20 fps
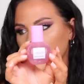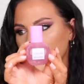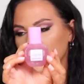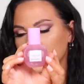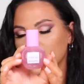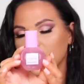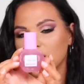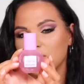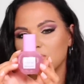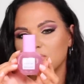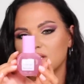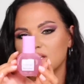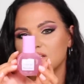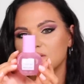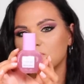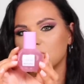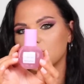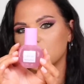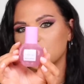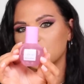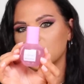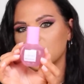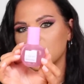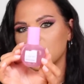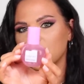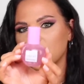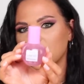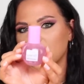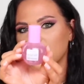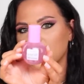I think it plays
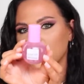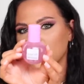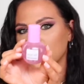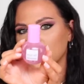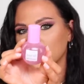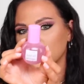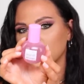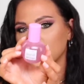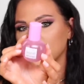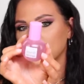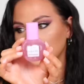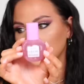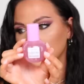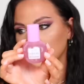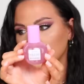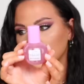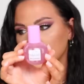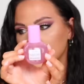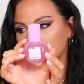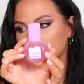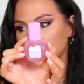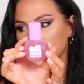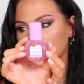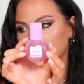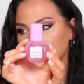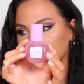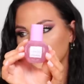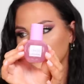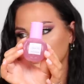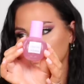beautifully with the other Glow
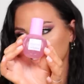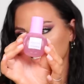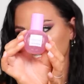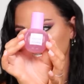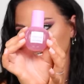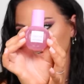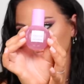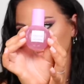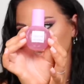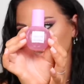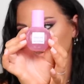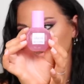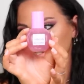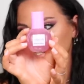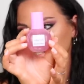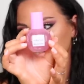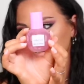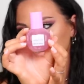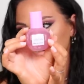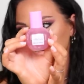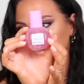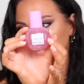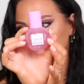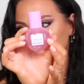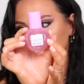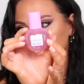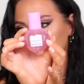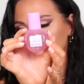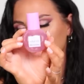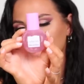Recipe products that I've been using and
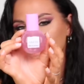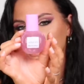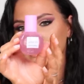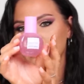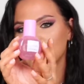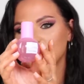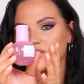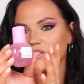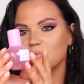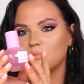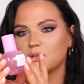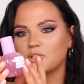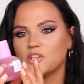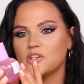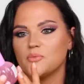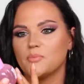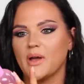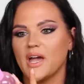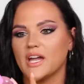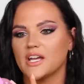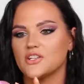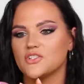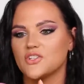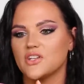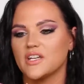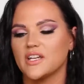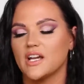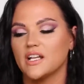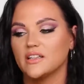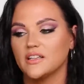loving. Super cute
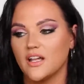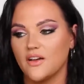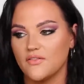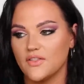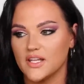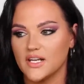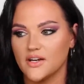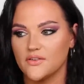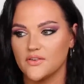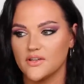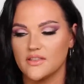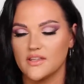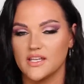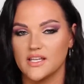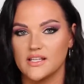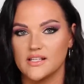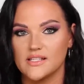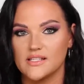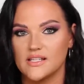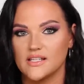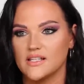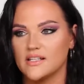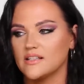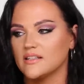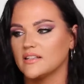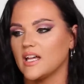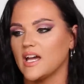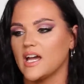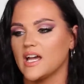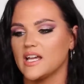packaging. I love that everything's
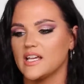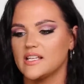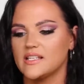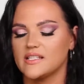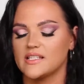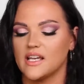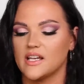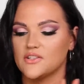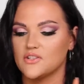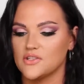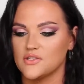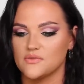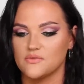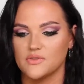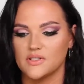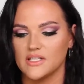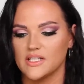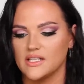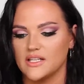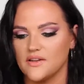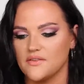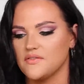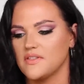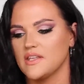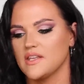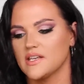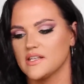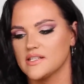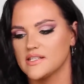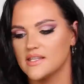glass. I just really love
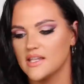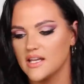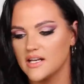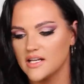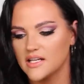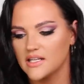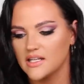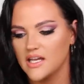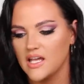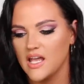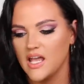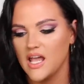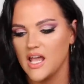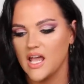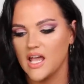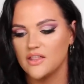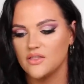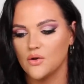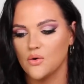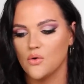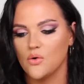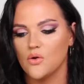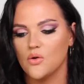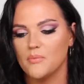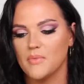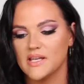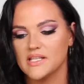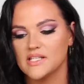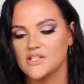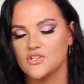the aesthetic and the whole
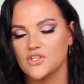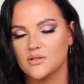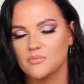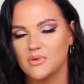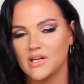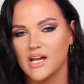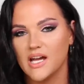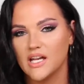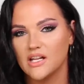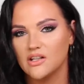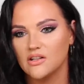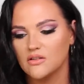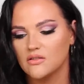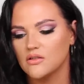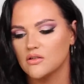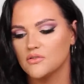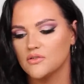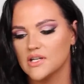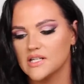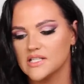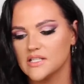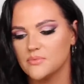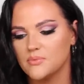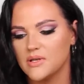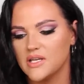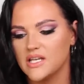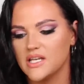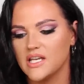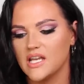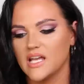messaging behind Glow
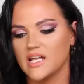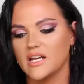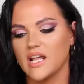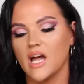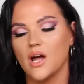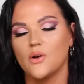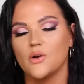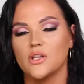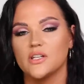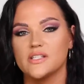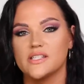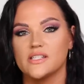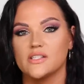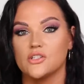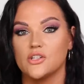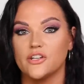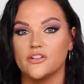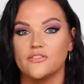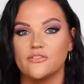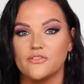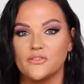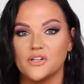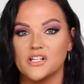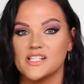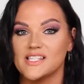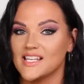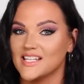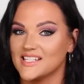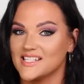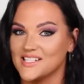Recipe and how it's good for
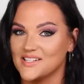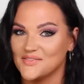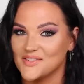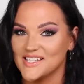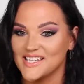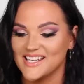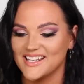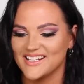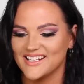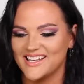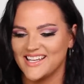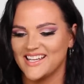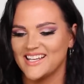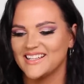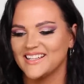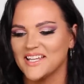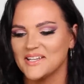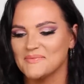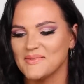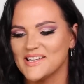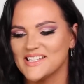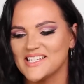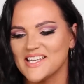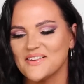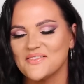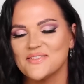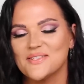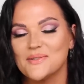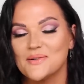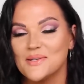sensitive skin like
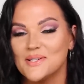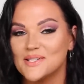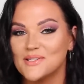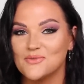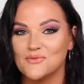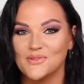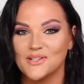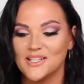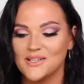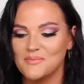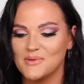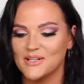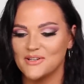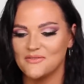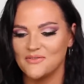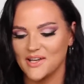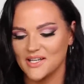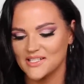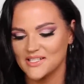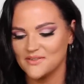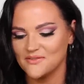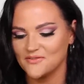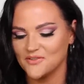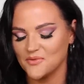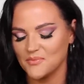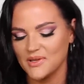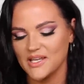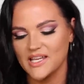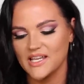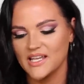myself. So it's really been effective
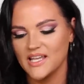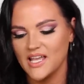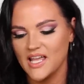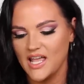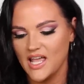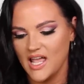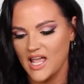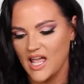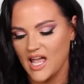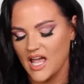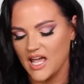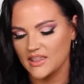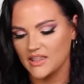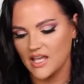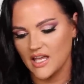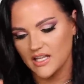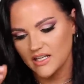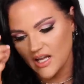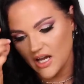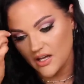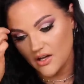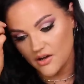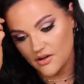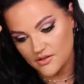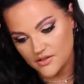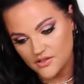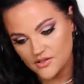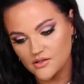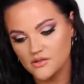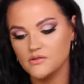for me. And then I
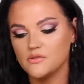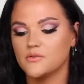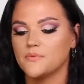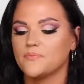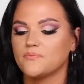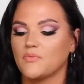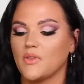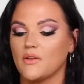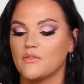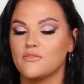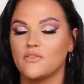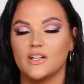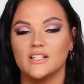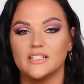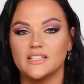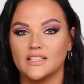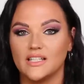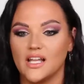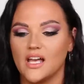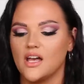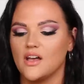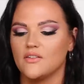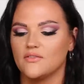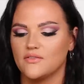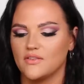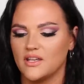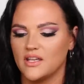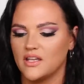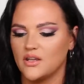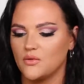also fell in love
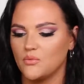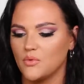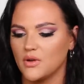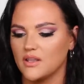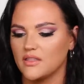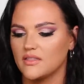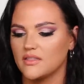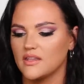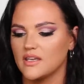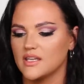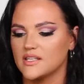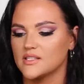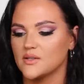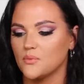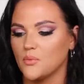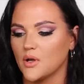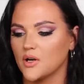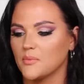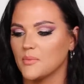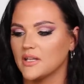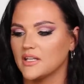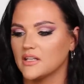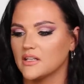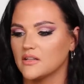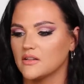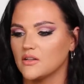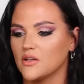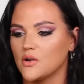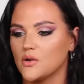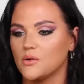with this Watermelon
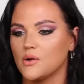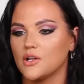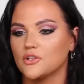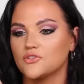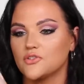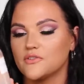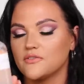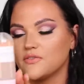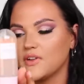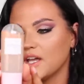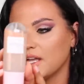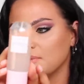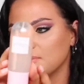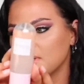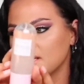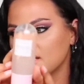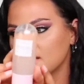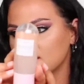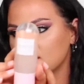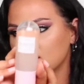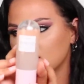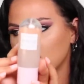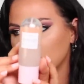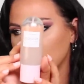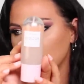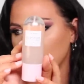Glow Ultra Fine Mist.